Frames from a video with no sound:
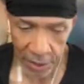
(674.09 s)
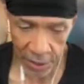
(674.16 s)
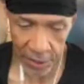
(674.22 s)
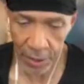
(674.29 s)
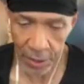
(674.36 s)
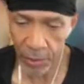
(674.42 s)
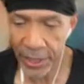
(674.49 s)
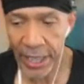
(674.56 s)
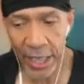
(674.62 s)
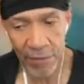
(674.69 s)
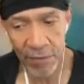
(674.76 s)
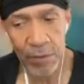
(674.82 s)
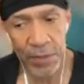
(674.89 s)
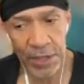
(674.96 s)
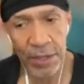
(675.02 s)
You know, we gave
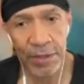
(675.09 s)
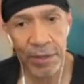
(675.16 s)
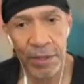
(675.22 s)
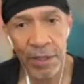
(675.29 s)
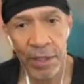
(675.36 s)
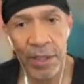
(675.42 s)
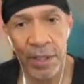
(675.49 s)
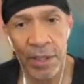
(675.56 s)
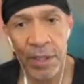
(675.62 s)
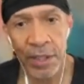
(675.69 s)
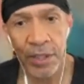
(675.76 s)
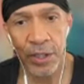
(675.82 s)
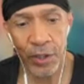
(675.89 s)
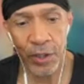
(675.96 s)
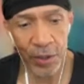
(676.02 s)
him this,
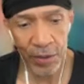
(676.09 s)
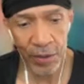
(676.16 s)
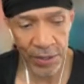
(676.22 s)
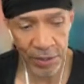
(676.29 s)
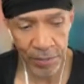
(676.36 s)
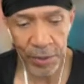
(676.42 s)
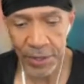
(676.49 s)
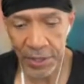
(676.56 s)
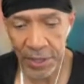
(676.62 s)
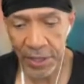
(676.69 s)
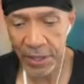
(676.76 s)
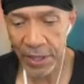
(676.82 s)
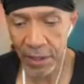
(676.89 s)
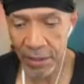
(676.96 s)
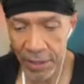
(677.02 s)
you know, this music.
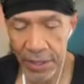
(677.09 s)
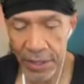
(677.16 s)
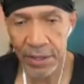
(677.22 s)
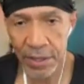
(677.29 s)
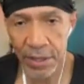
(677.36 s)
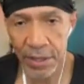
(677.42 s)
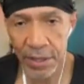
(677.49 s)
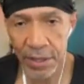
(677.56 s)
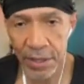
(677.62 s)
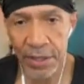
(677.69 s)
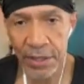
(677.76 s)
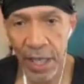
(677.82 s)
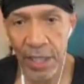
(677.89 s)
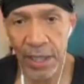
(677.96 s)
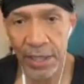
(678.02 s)
Now he's
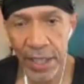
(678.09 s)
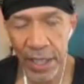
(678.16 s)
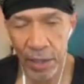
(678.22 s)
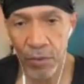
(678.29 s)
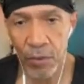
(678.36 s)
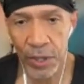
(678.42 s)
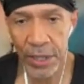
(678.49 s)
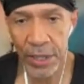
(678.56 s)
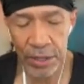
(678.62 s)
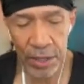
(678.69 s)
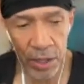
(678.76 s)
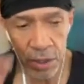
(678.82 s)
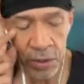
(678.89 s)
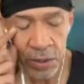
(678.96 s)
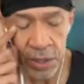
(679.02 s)
got to take it where it needs to
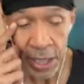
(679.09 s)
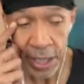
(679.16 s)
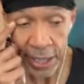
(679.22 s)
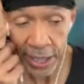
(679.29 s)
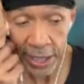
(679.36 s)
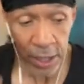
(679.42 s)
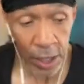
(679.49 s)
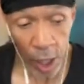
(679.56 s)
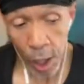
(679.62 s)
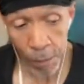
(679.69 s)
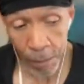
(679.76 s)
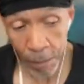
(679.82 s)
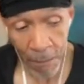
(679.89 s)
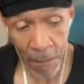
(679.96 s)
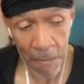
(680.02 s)
go,
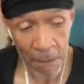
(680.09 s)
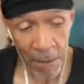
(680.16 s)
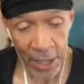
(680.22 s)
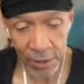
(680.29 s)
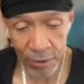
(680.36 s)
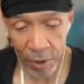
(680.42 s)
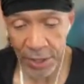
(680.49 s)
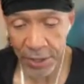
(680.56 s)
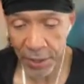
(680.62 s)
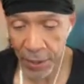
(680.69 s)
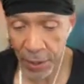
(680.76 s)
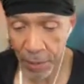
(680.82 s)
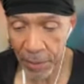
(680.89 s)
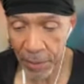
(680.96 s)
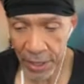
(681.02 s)
and I trusted
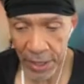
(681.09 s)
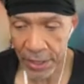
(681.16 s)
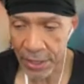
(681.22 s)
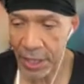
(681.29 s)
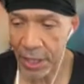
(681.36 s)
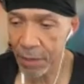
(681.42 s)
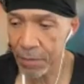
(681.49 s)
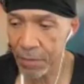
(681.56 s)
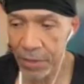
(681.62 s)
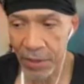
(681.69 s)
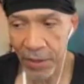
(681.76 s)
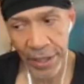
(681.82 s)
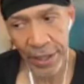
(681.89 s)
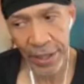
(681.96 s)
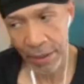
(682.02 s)
him, and it seems
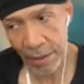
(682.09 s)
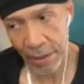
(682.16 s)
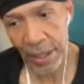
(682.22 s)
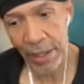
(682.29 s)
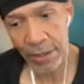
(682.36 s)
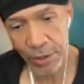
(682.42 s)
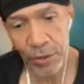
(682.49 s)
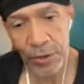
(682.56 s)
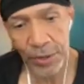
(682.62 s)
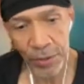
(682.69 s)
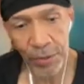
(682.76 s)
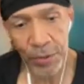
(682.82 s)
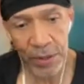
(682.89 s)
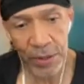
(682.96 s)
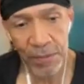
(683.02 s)
like, as
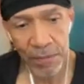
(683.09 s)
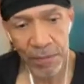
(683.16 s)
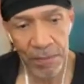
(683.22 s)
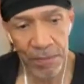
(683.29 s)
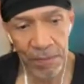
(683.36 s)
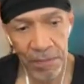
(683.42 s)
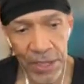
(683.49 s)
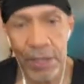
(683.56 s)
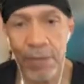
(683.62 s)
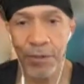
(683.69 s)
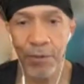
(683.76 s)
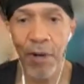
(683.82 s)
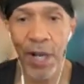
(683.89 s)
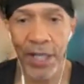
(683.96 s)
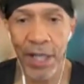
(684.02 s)
usual, he was
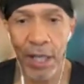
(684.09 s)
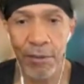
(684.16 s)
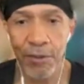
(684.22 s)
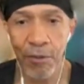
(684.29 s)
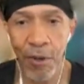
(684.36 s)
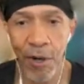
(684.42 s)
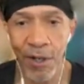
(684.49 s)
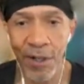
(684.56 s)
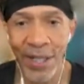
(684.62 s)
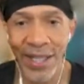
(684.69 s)
right and I was wrong.